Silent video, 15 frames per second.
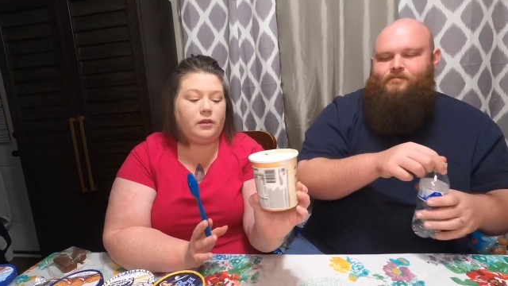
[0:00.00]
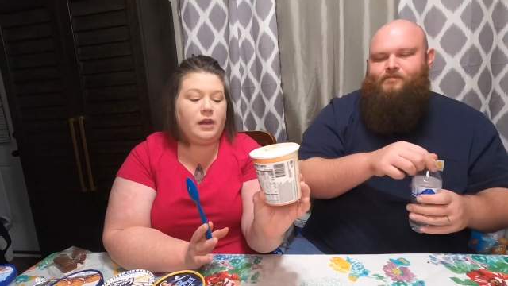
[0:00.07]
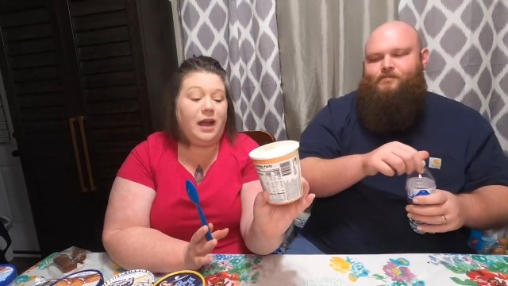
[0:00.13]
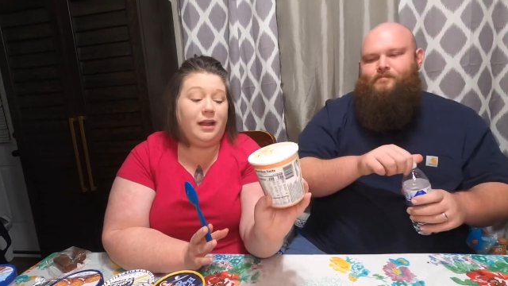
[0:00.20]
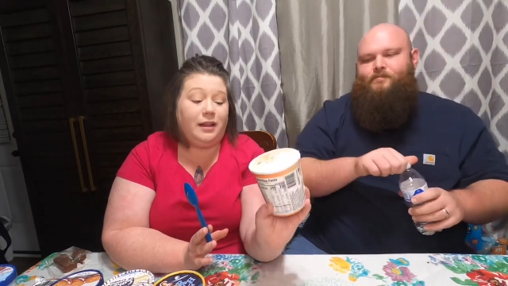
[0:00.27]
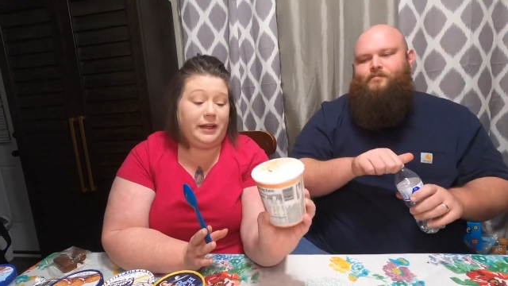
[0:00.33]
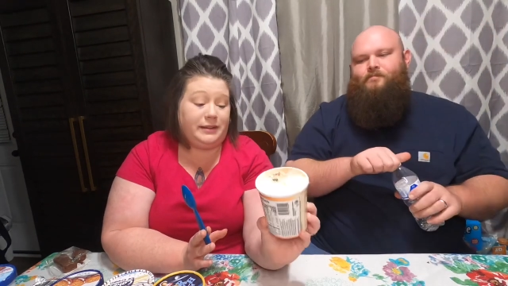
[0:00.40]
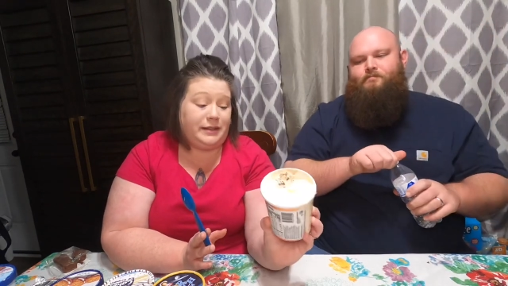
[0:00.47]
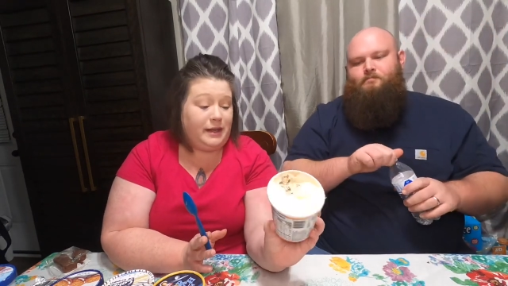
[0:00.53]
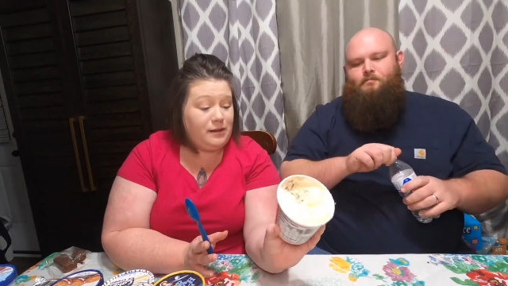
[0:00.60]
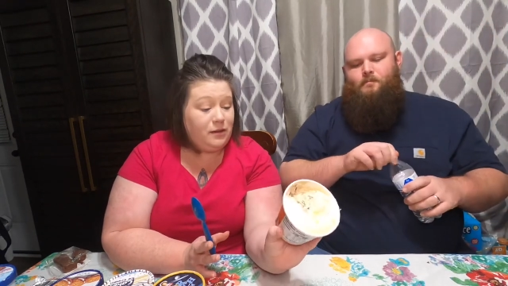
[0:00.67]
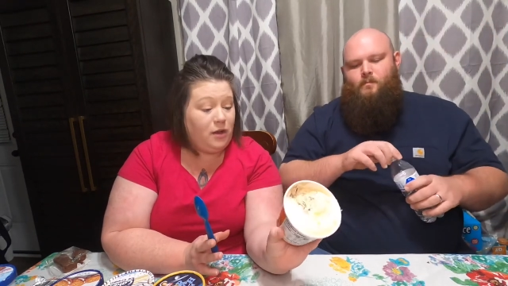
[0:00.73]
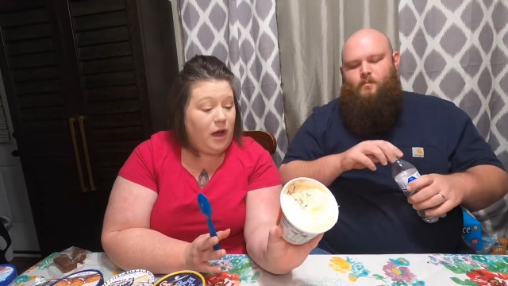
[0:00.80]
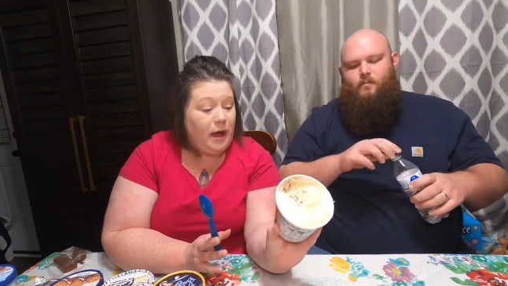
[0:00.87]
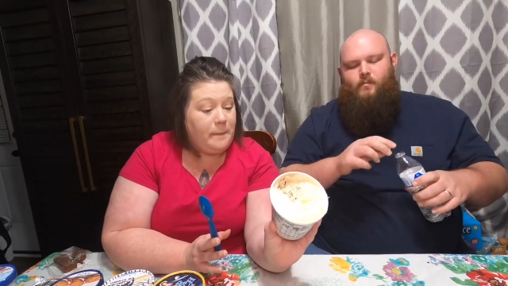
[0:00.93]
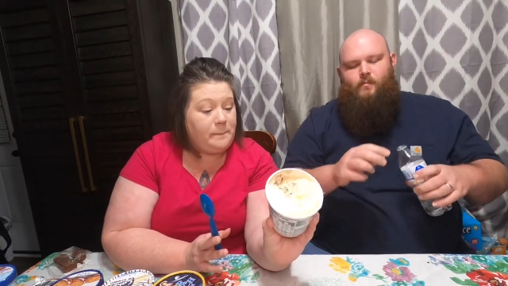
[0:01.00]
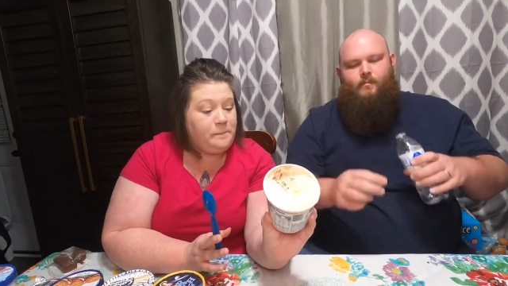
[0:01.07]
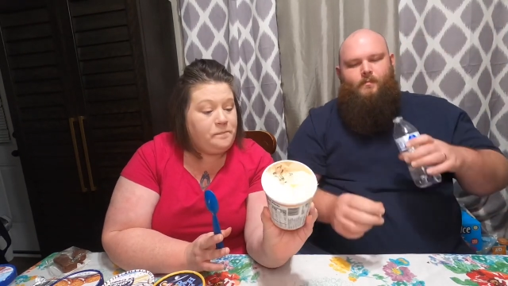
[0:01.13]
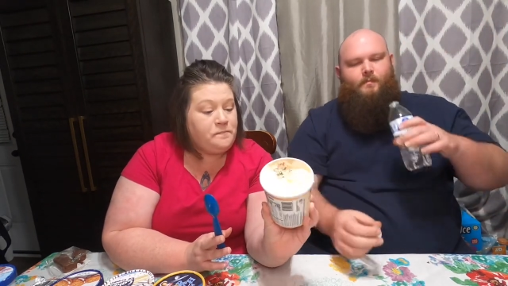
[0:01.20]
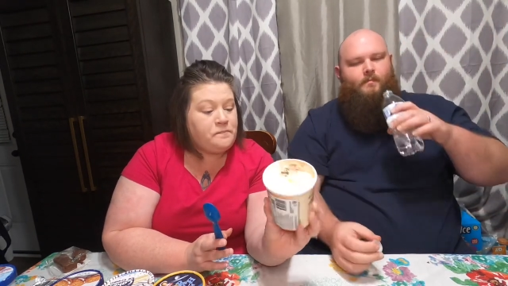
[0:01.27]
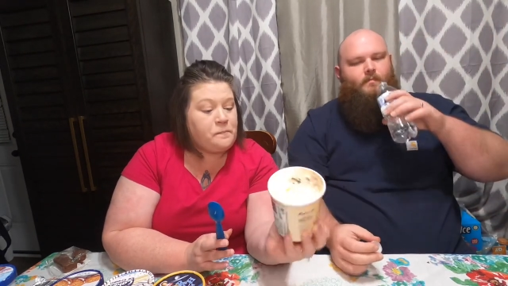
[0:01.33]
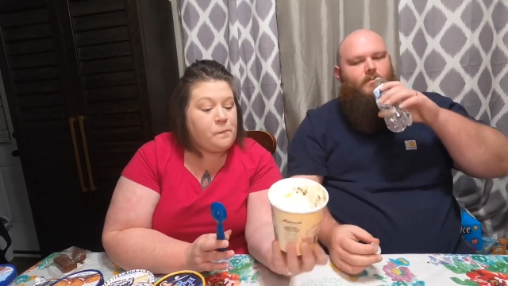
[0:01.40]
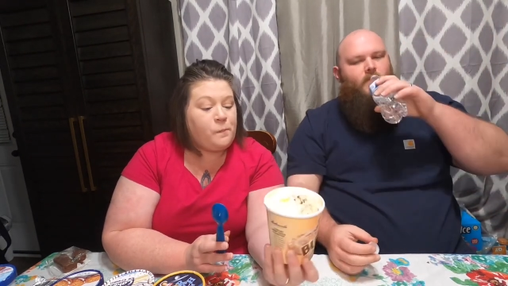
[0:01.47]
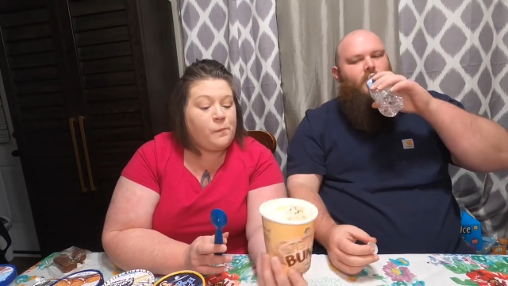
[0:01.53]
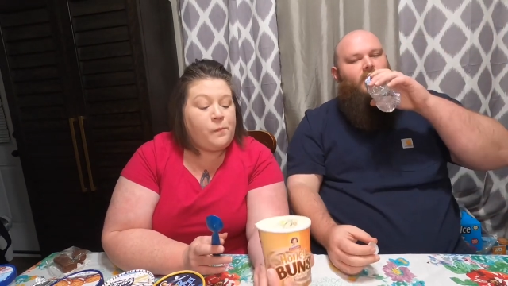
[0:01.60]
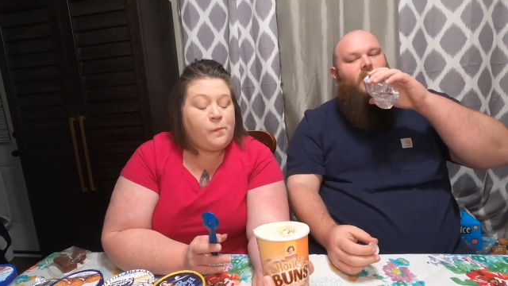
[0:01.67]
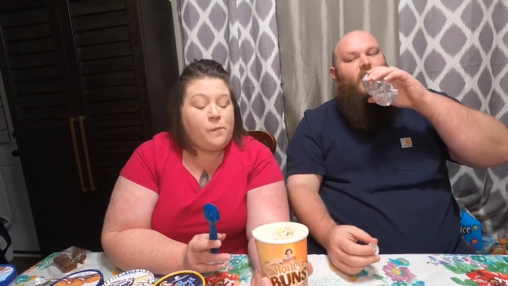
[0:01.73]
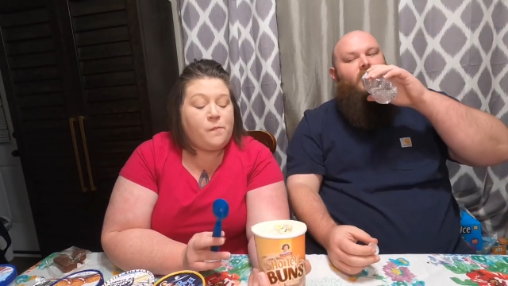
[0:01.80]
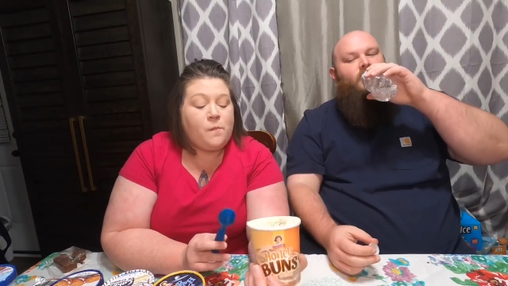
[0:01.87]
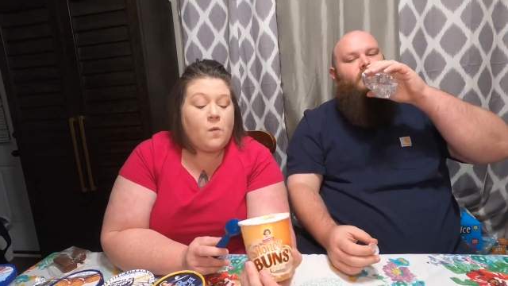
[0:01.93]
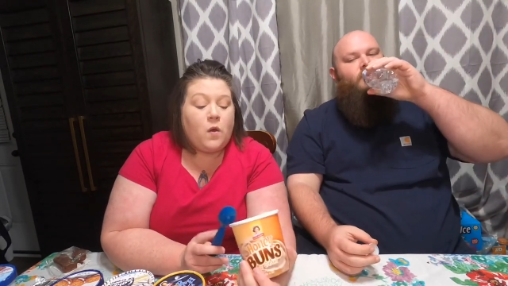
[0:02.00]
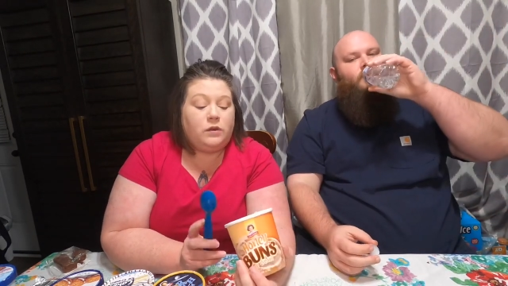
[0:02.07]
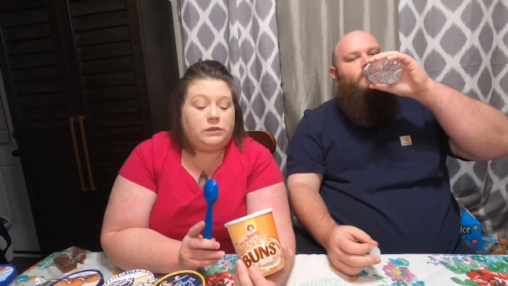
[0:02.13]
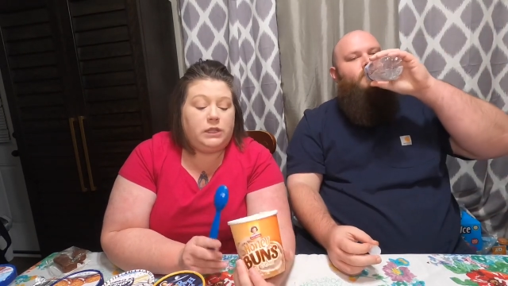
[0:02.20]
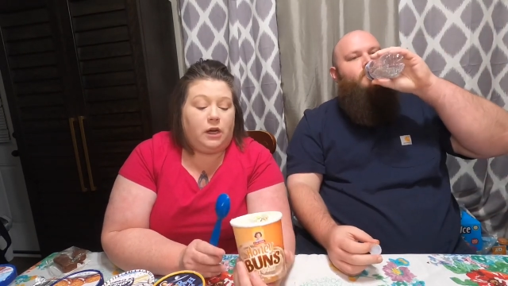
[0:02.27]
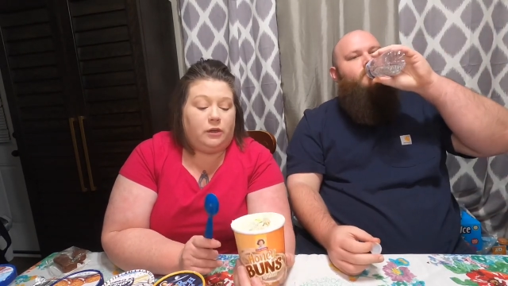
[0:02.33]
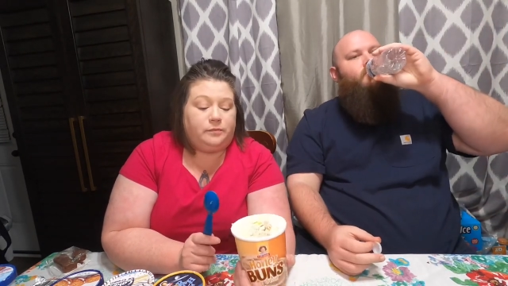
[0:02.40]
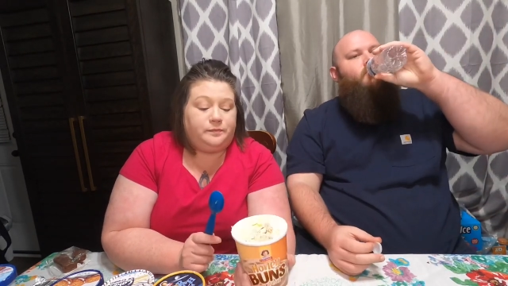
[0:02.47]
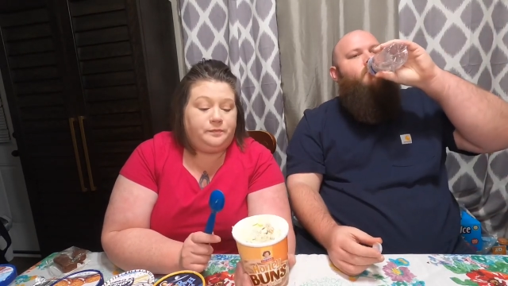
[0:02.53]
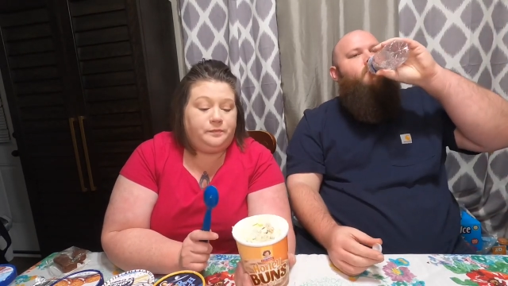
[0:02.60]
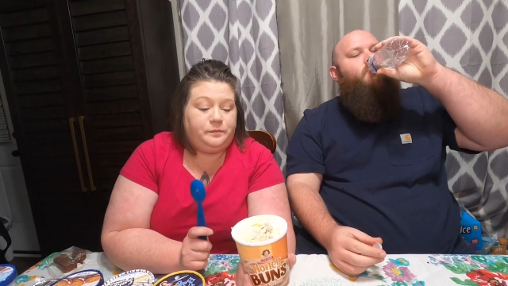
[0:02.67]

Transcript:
Speaker 1: I like that a lot. So,